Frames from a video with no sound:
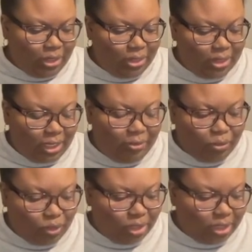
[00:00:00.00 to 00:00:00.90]

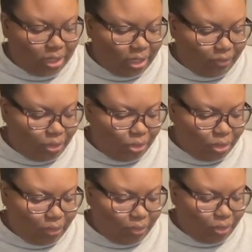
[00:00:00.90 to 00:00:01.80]
theme with it, if you
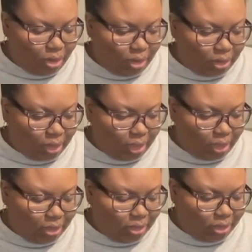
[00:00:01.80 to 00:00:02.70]
if you call it
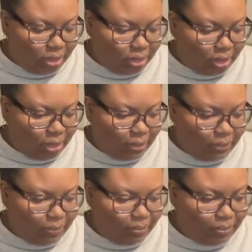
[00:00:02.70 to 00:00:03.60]
that.
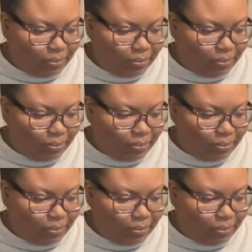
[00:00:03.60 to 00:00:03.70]
Um,